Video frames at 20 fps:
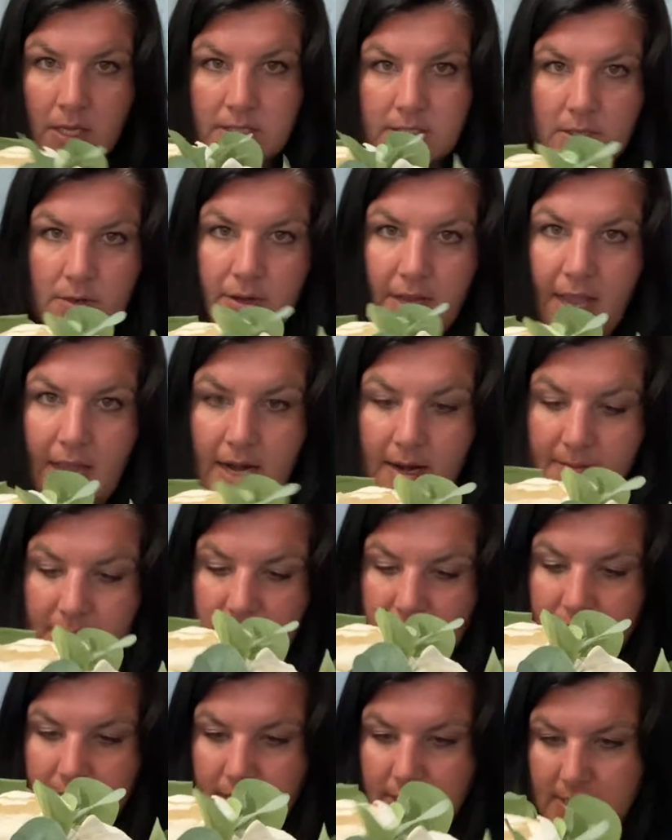So again, I'm
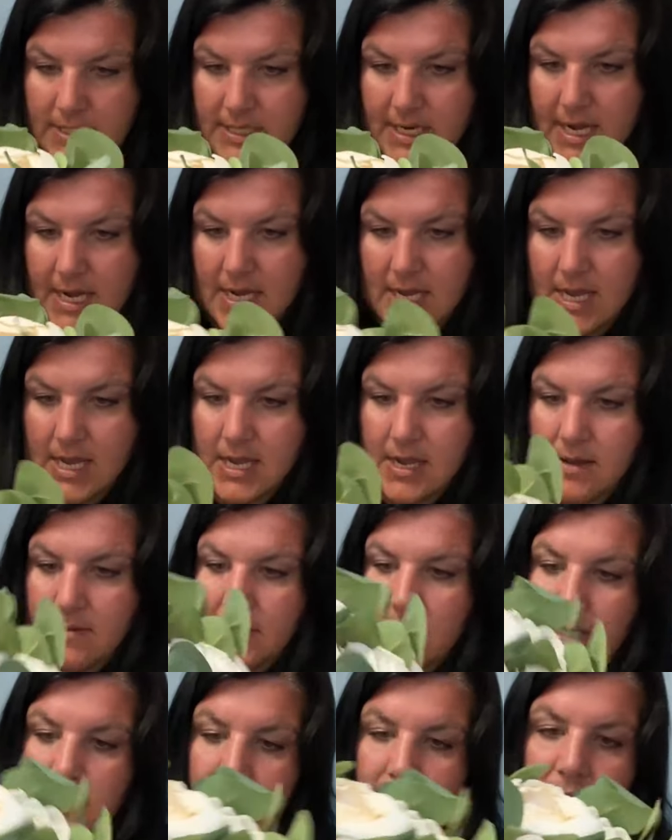just going to take it,
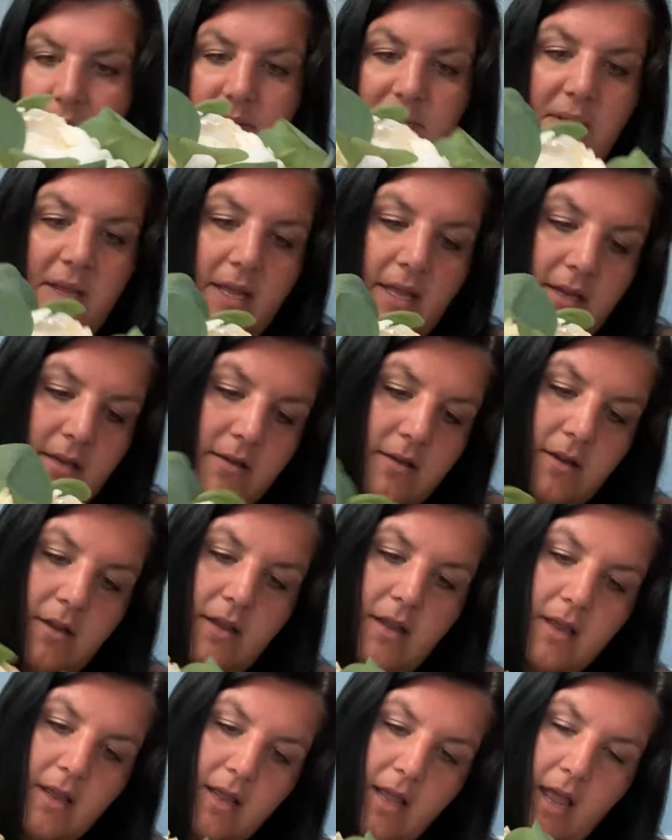I'm going to spin,
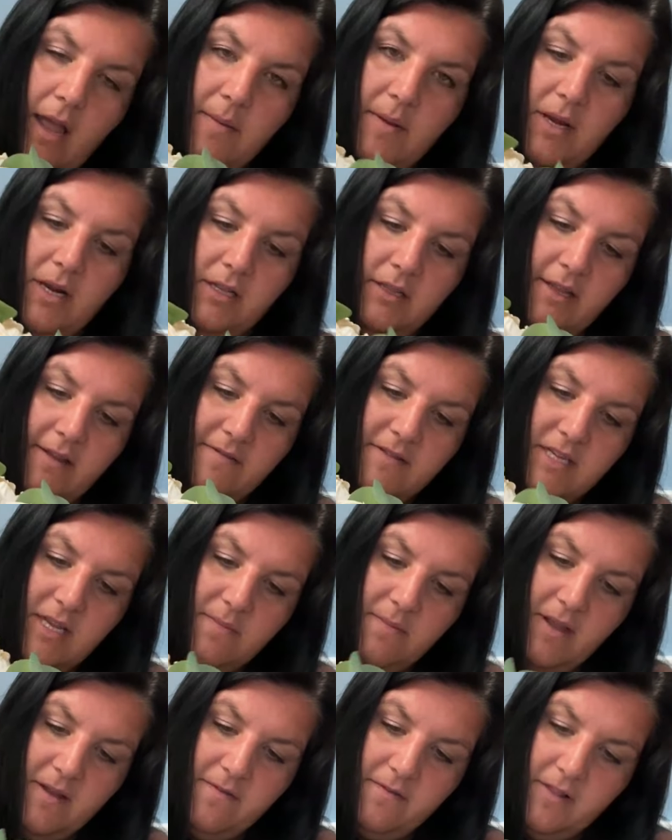I'm going to lift
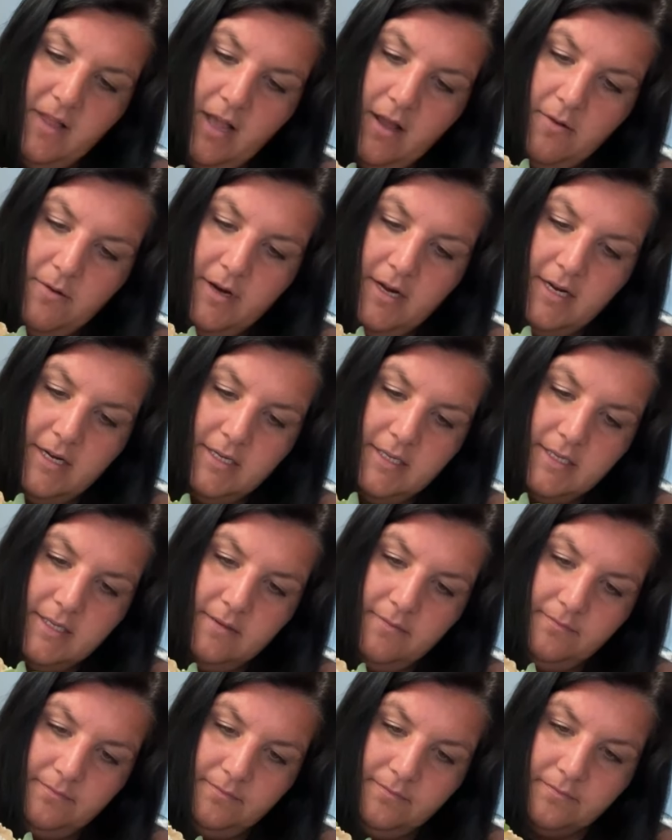up my
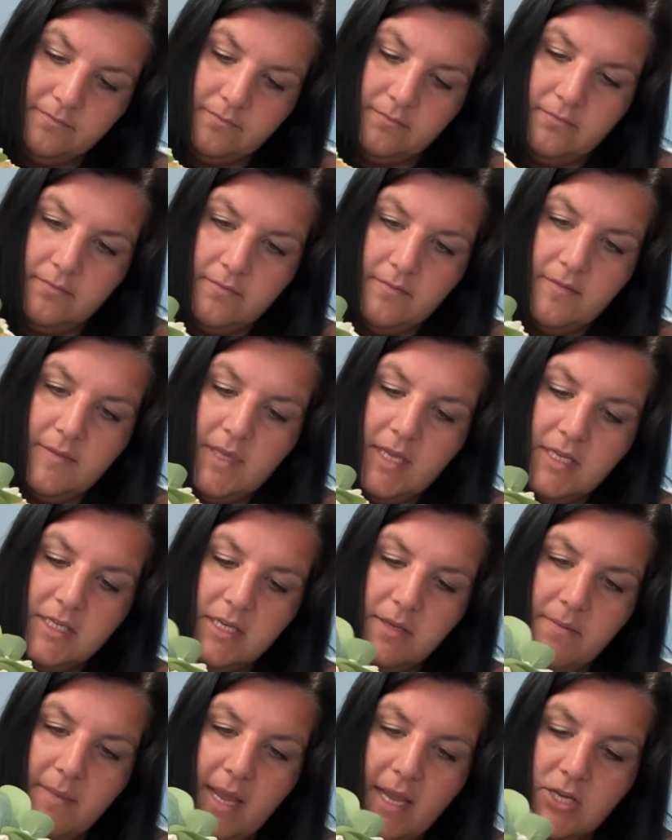flowers
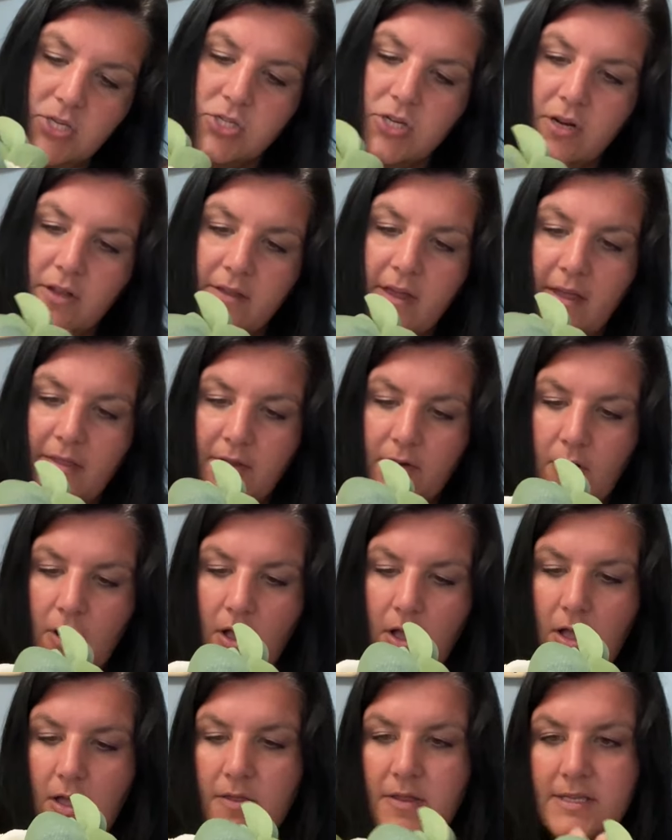to make sure that they're
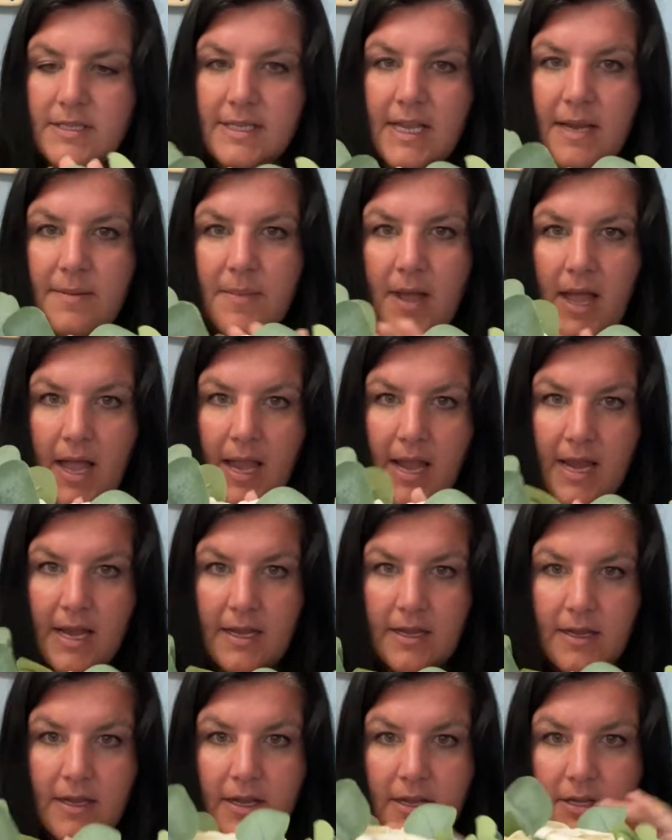all the same
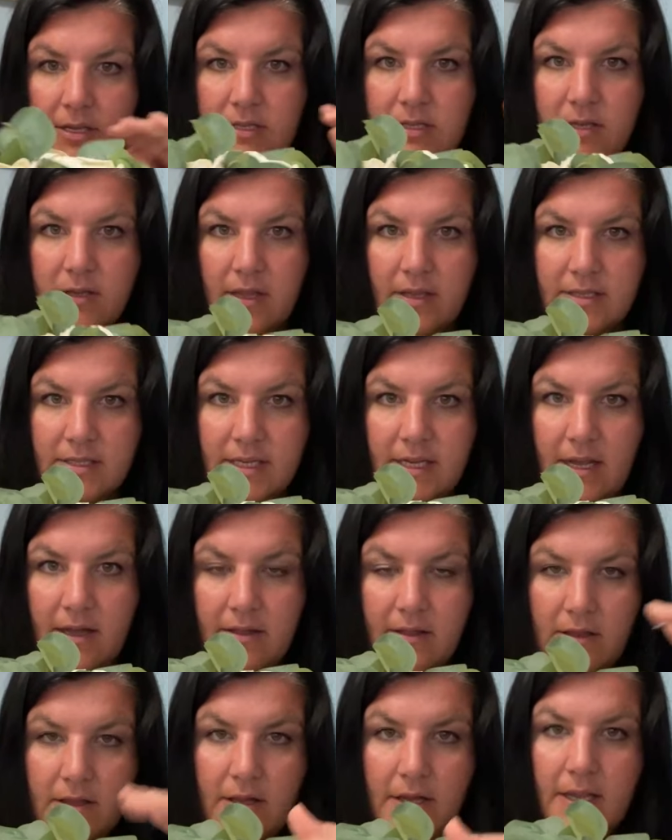height. So that, see how
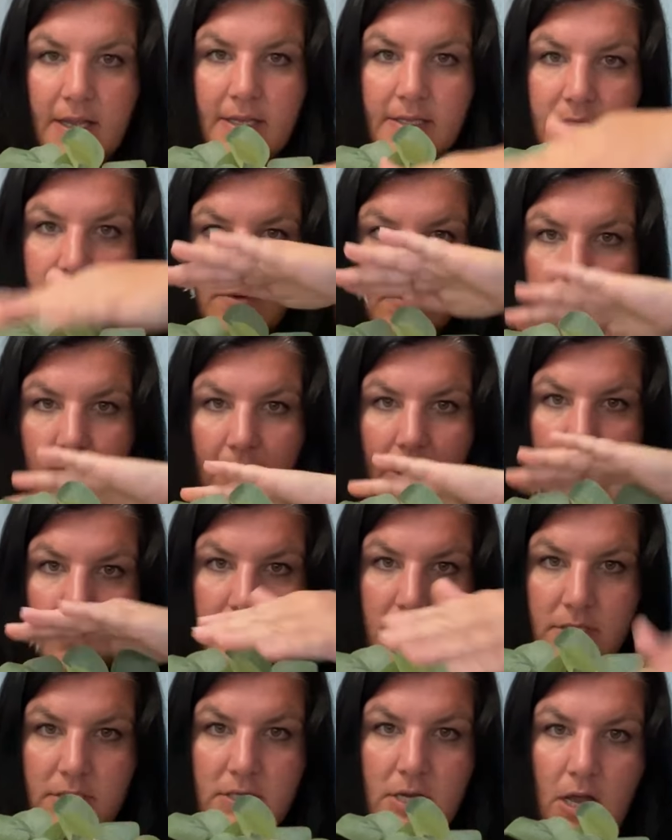the look is, a
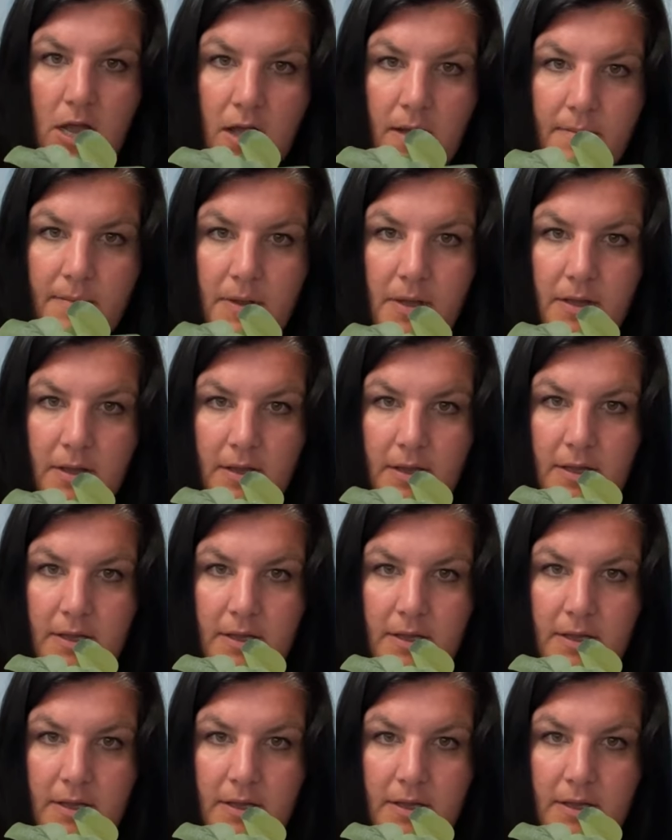round top.